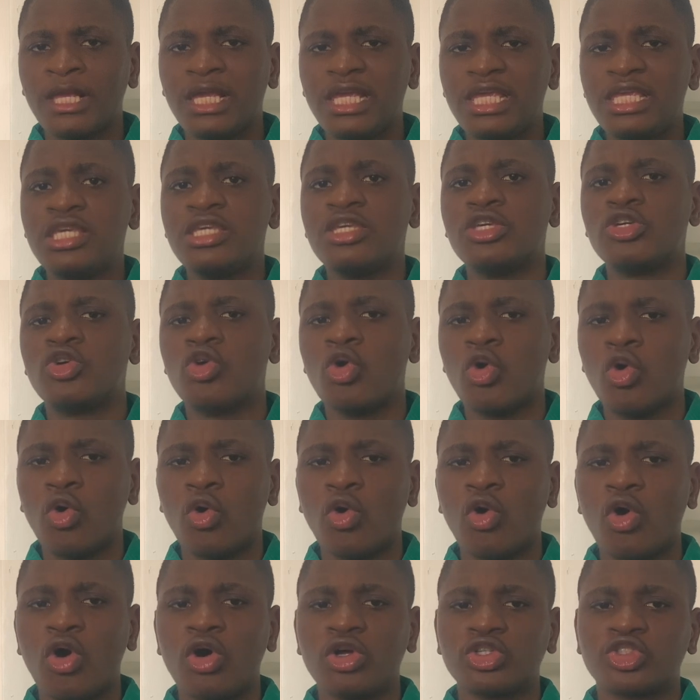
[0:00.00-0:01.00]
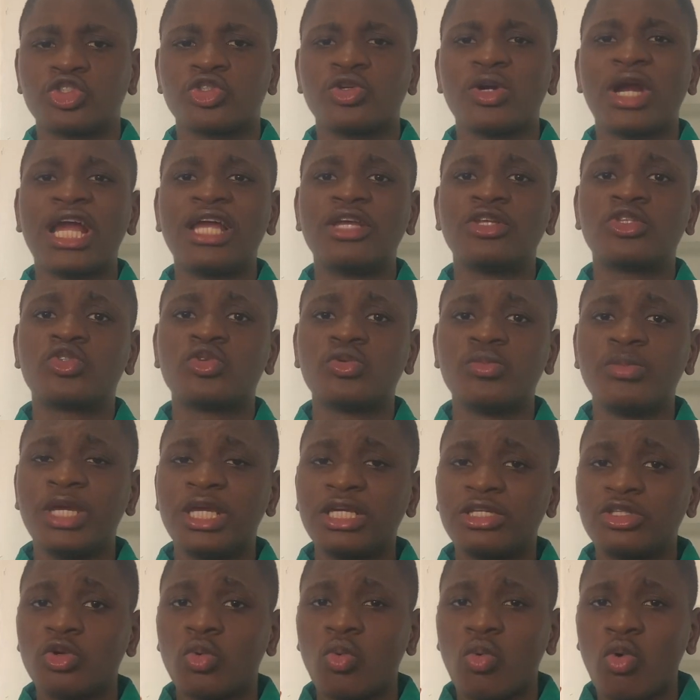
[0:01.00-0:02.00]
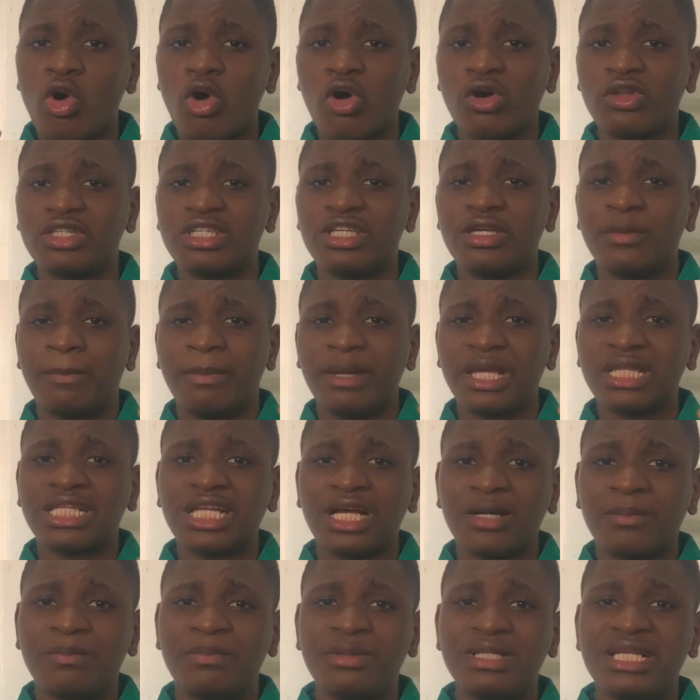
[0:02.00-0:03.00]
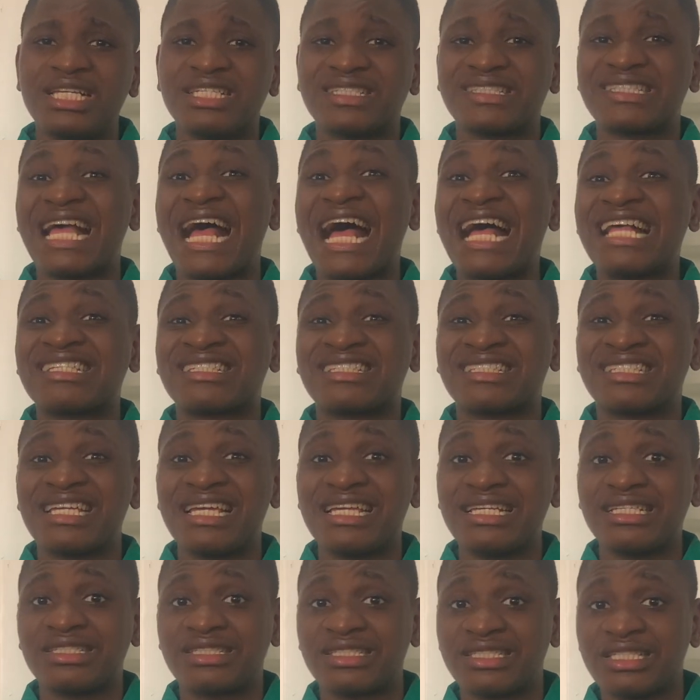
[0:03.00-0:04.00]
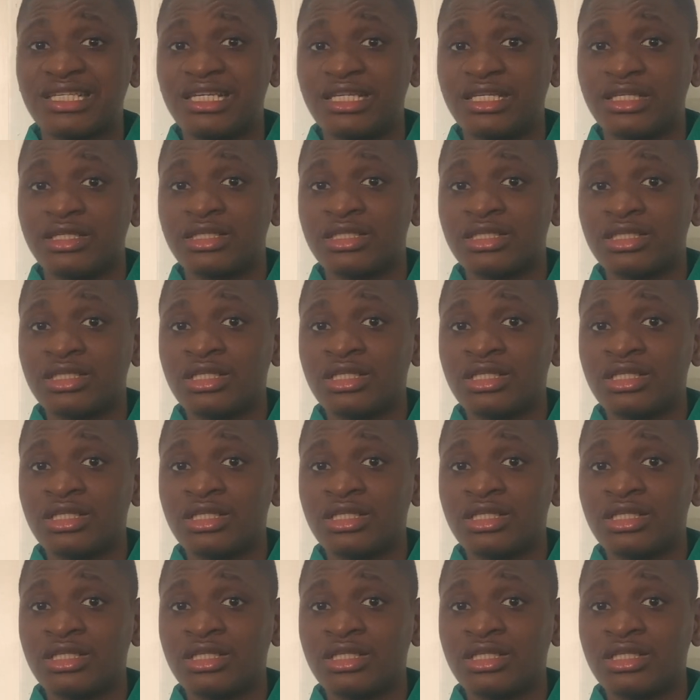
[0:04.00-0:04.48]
ego or trying to make the world a better place, as they say?